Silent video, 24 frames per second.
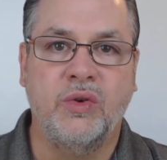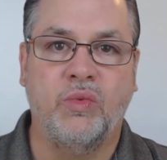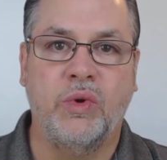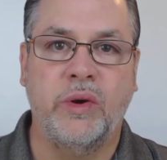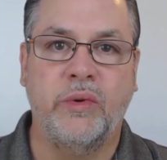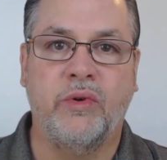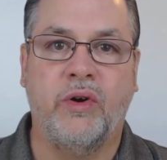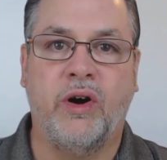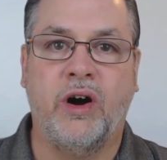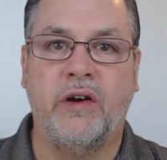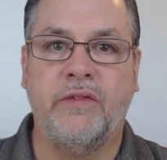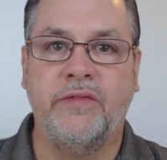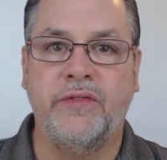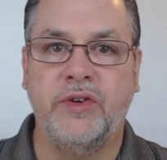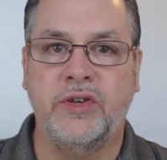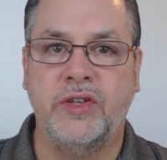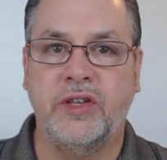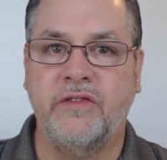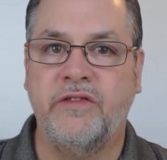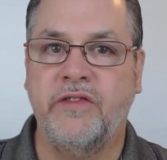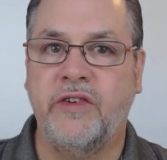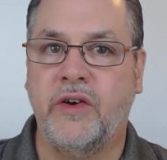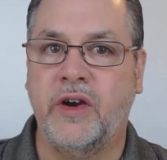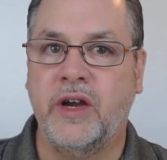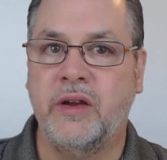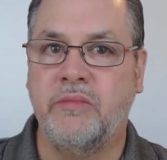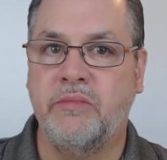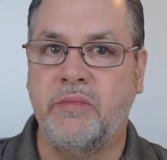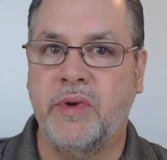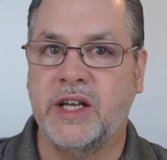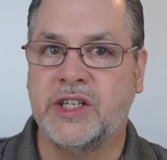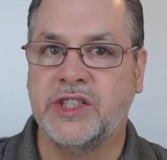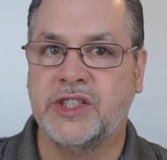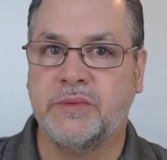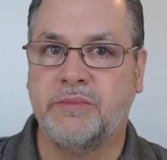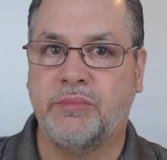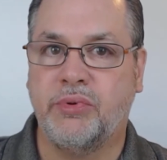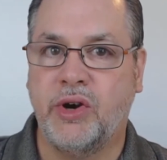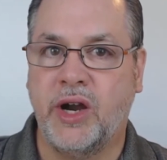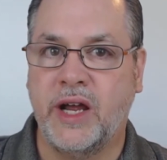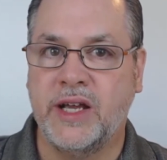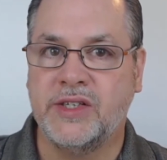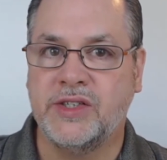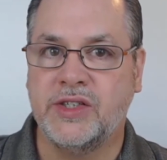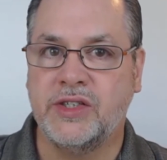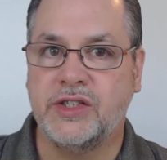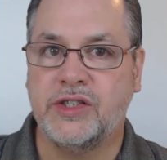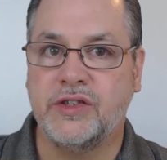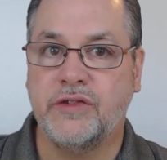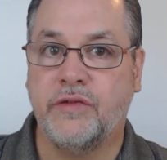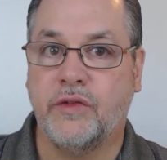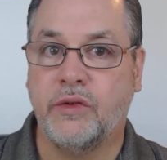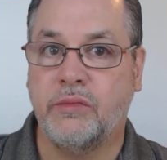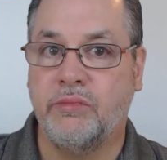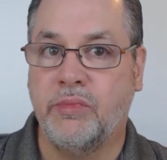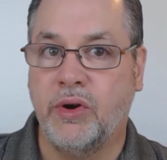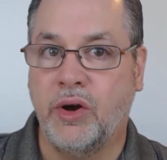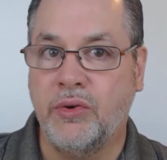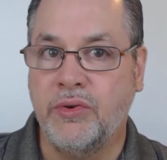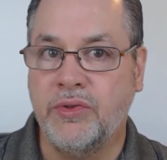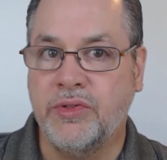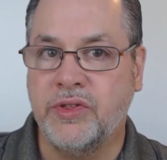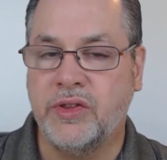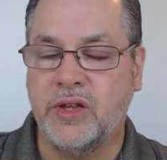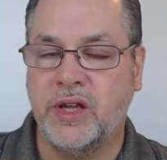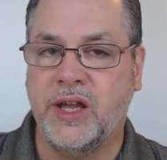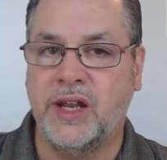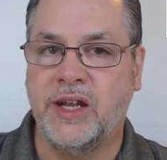We will offer you the very best prices for both